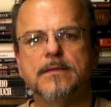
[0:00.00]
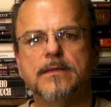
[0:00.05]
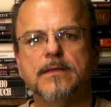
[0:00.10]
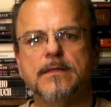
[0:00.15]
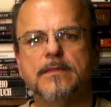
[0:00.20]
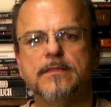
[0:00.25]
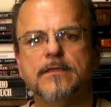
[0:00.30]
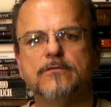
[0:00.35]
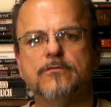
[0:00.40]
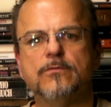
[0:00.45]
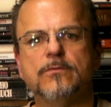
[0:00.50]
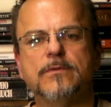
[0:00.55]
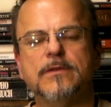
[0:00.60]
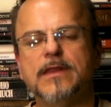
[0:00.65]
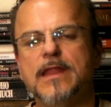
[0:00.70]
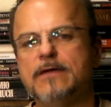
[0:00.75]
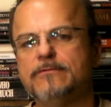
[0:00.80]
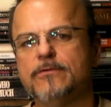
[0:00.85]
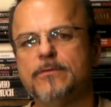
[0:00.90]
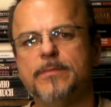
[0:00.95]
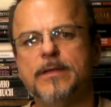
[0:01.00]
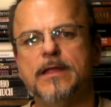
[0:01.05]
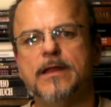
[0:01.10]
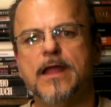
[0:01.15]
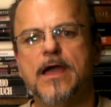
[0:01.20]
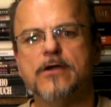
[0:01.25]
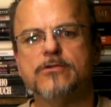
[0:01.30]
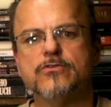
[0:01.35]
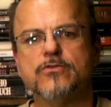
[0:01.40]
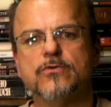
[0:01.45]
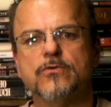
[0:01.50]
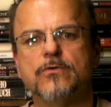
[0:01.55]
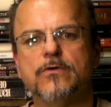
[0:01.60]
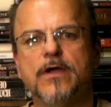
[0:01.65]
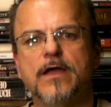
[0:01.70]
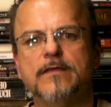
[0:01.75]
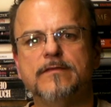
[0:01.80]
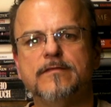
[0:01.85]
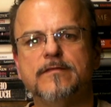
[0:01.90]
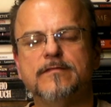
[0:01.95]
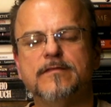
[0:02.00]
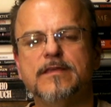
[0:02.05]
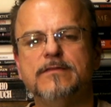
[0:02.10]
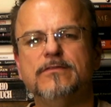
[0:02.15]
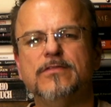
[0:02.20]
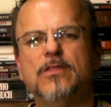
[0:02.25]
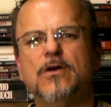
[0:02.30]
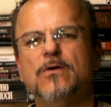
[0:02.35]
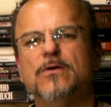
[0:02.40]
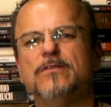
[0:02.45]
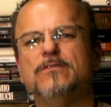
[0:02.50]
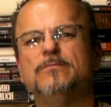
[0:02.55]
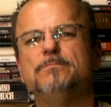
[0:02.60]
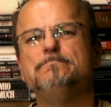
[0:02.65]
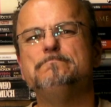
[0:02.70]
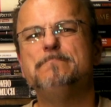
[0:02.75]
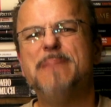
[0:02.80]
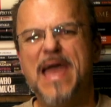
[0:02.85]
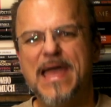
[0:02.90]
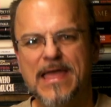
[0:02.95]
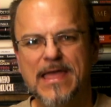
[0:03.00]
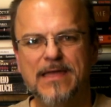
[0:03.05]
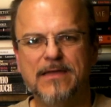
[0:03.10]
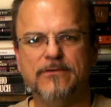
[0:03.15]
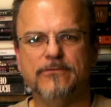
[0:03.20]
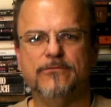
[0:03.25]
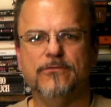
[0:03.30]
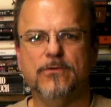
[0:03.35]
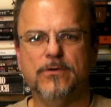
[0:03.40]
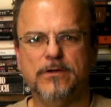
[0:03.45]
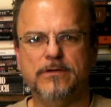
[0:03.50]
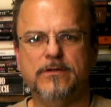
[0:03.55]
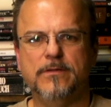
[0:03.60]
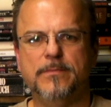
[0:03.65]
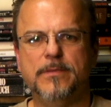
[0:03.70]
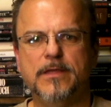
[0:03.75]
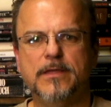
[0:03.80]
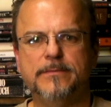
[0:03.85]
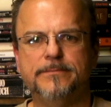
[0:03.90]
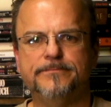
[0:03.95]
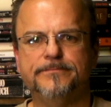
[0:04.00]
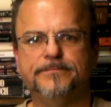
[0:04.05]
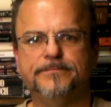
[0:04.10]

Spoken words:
And this will never be a national crisis, even though it's begging for it to be.